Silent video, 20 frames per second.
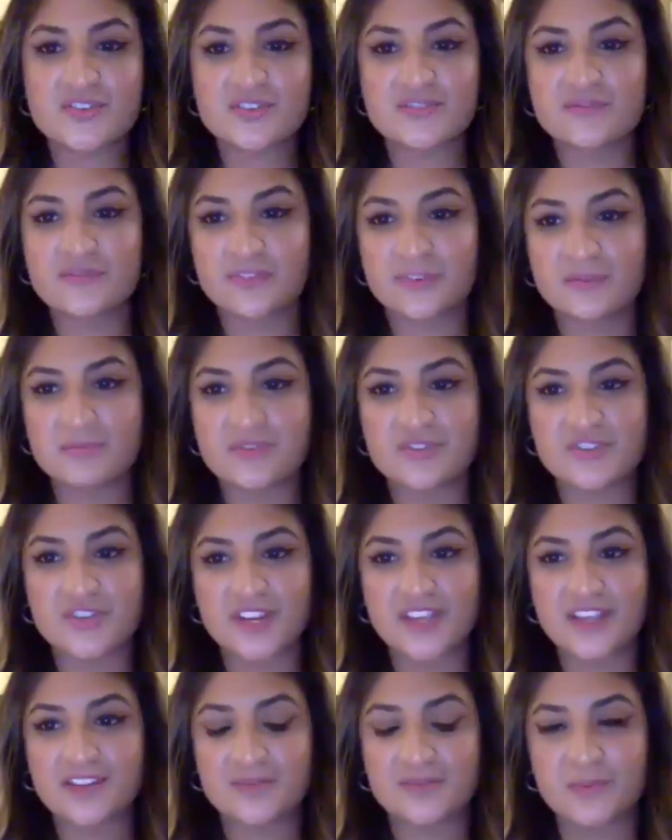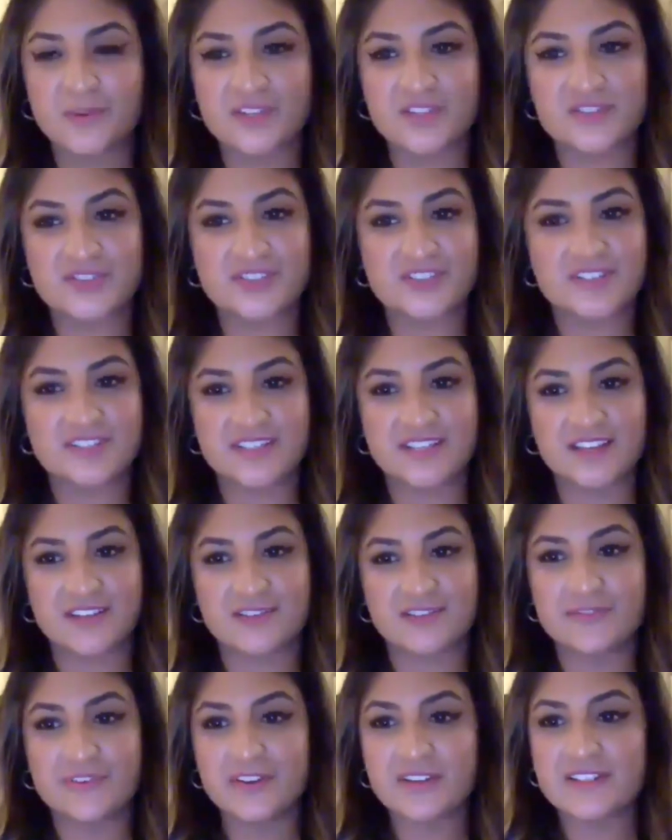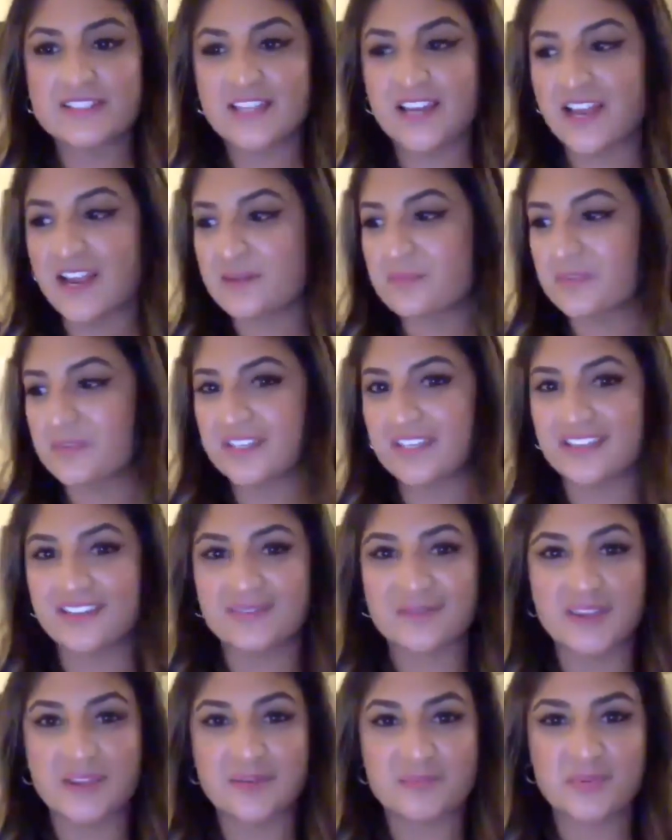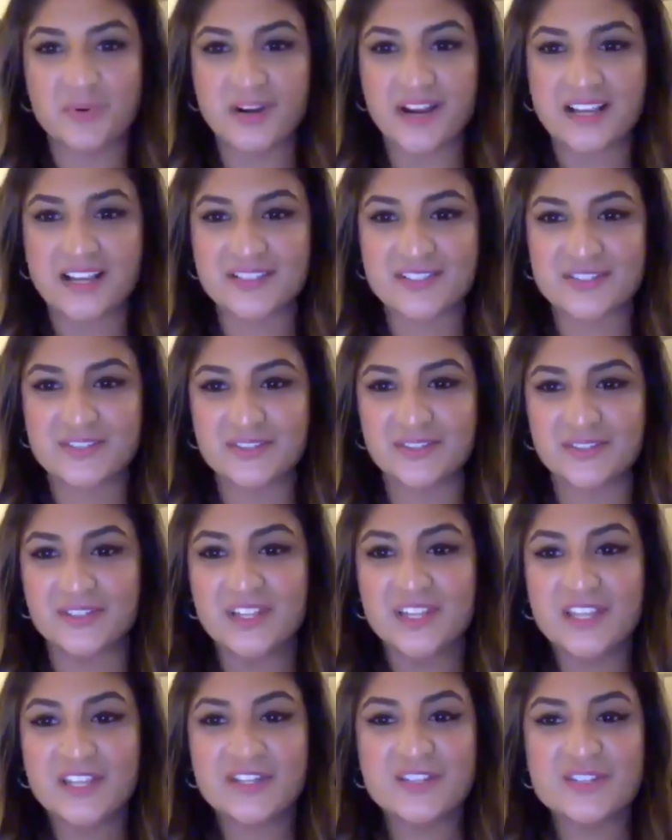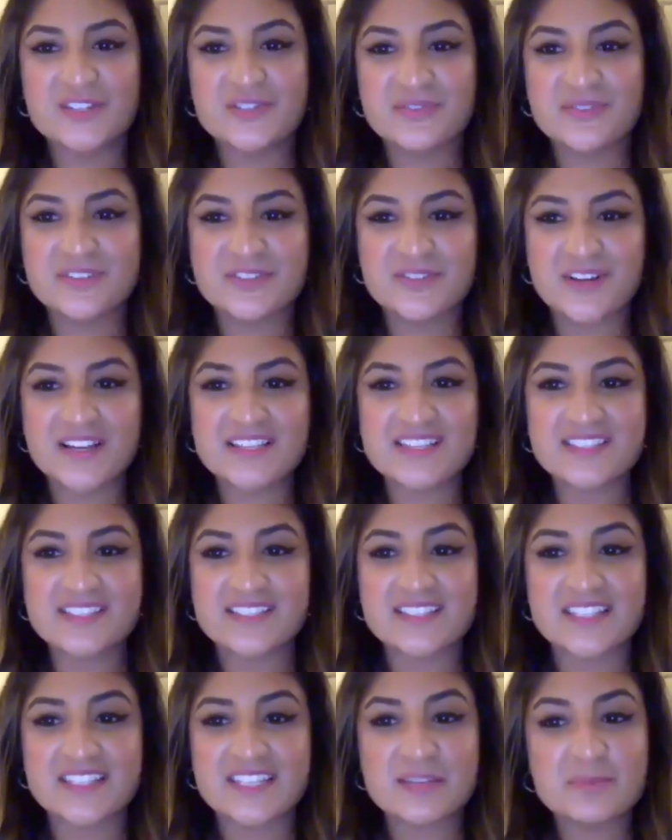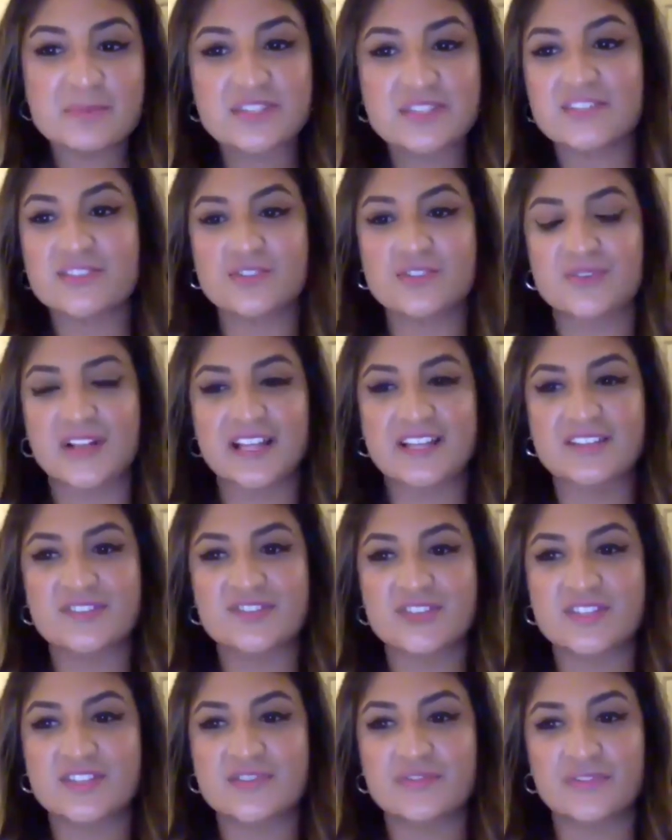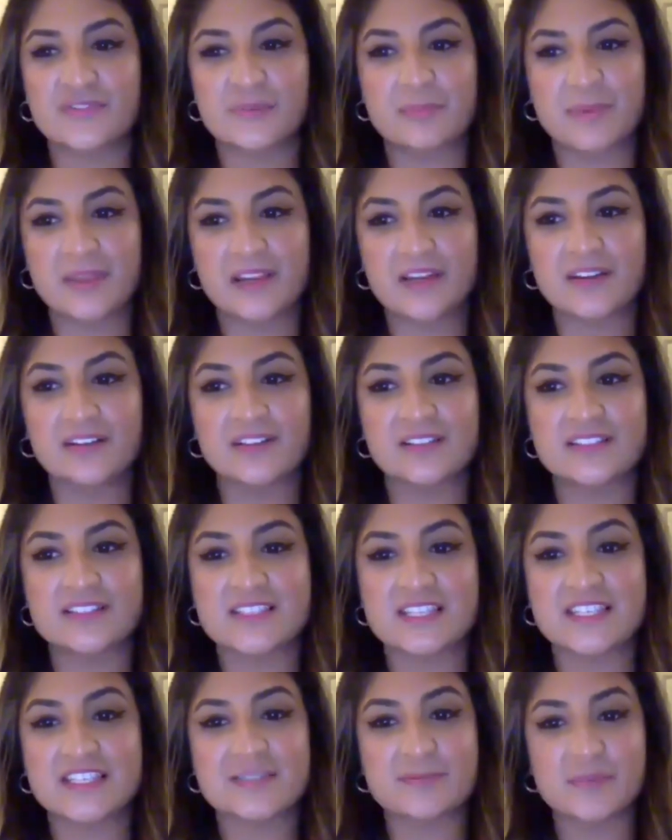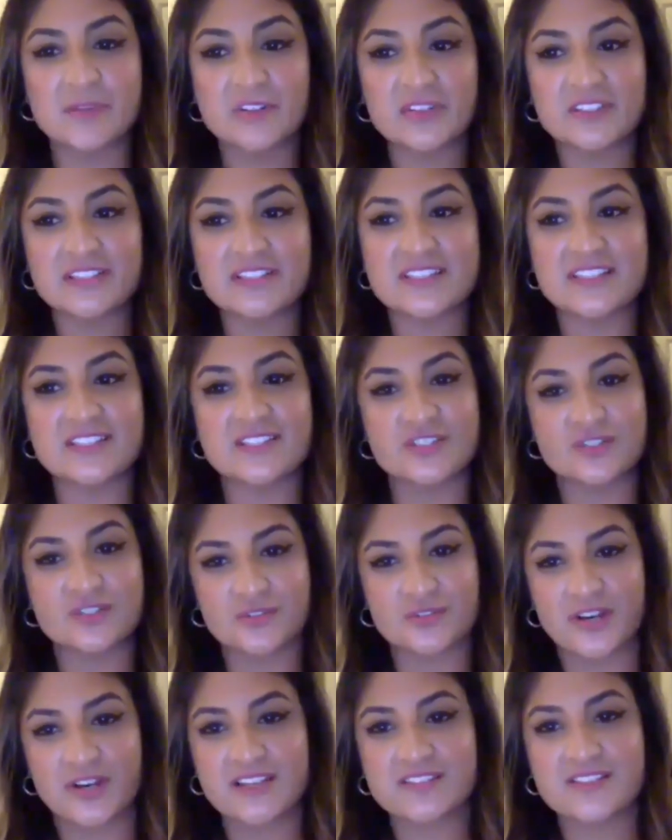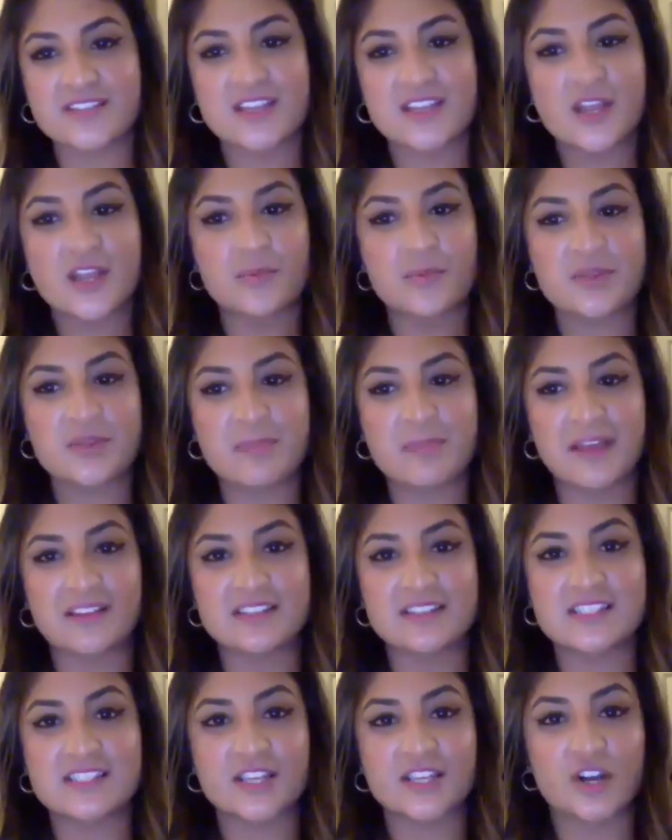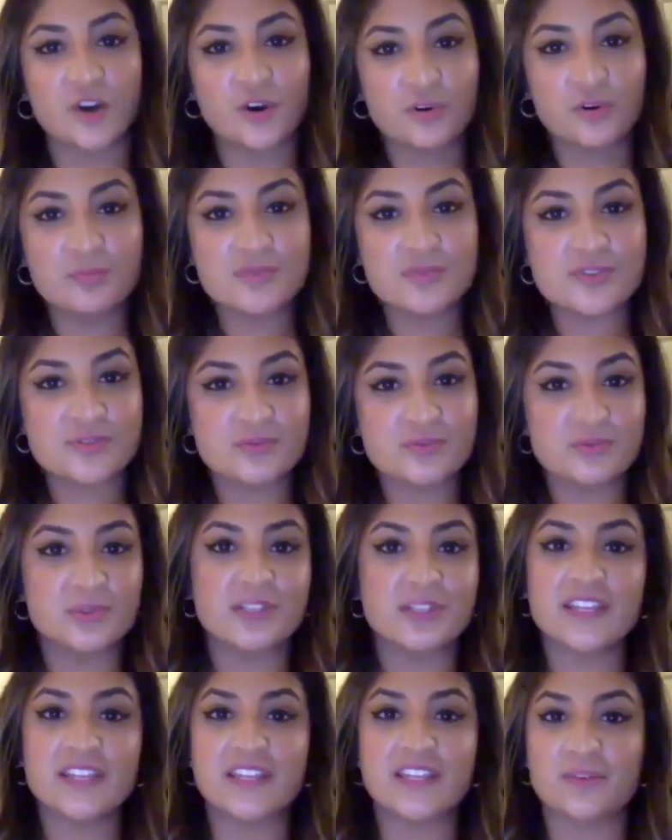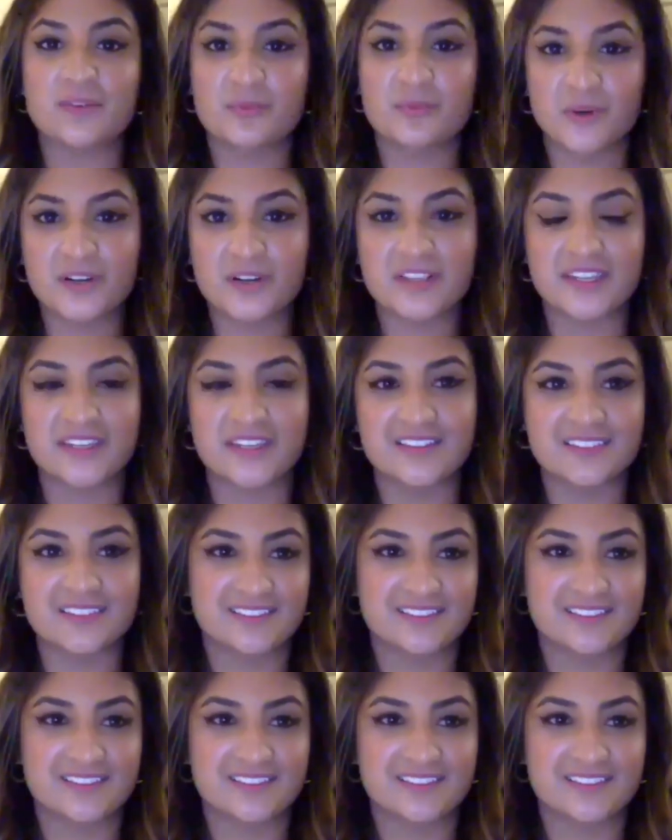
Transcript: from Jen, which is very timely and practical. Could you address tips and strategies for parents experiencing stress with balancing homeschooling and working?